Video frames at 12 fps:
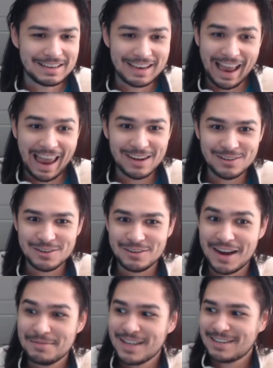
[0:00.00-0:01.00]
I don't know,
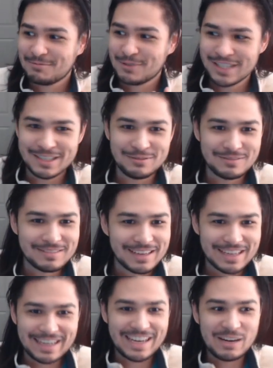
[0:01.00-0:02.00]
I'm like really
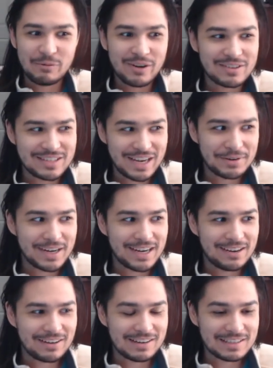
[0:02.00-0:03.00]
in a weird state right
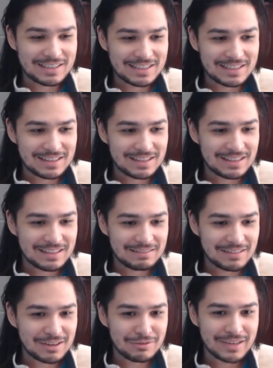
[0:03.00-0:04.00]
now, because
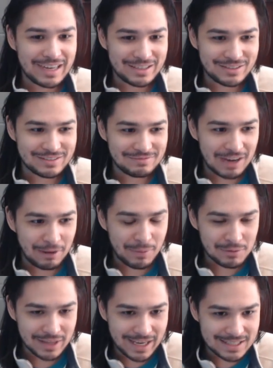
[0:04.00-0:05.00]
literally I
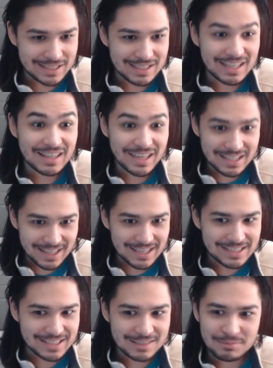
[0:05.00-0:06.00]
remember last season, I liked last
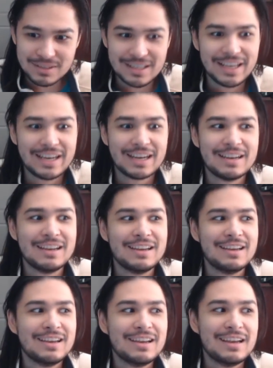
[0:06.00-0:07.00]
season, but like
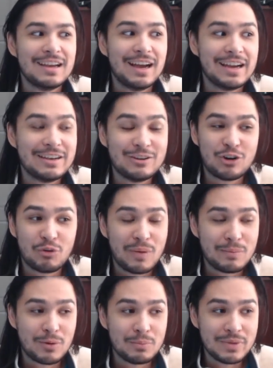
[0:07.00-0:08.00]
I don't
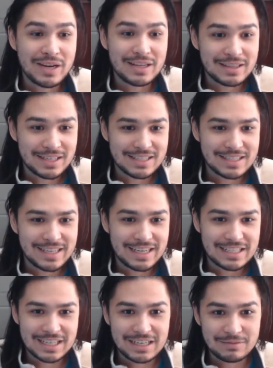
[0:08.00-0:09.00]
remember being this
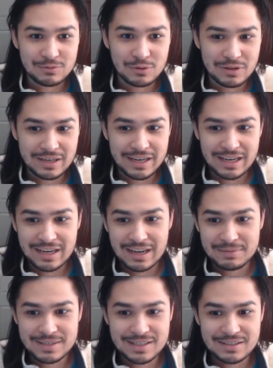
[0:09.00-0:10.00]
excited for it, and I'm
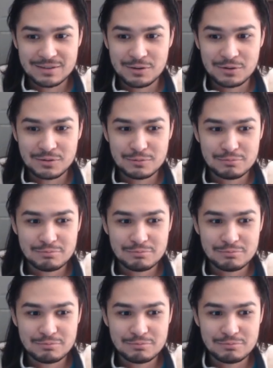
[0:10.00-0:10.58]
just so,